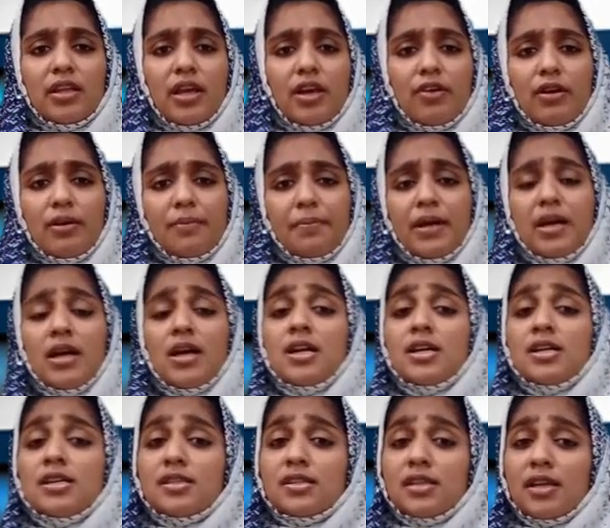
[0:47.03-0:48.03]
there will be
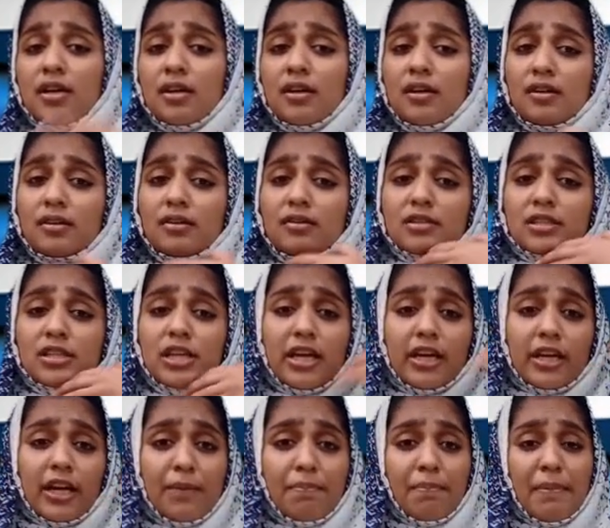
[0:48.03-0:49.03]

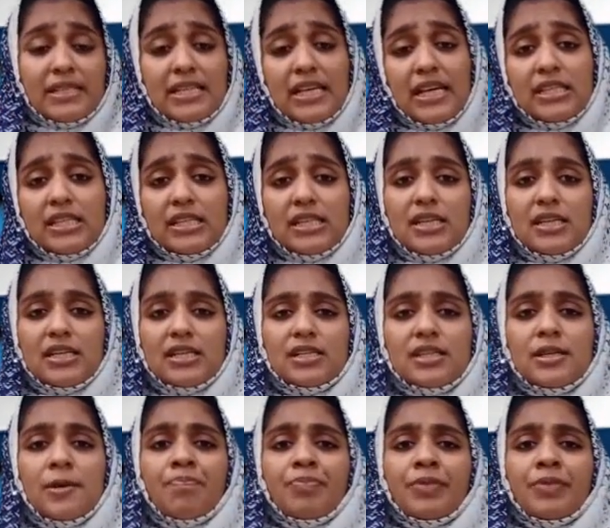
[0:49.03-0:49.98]
secret messages,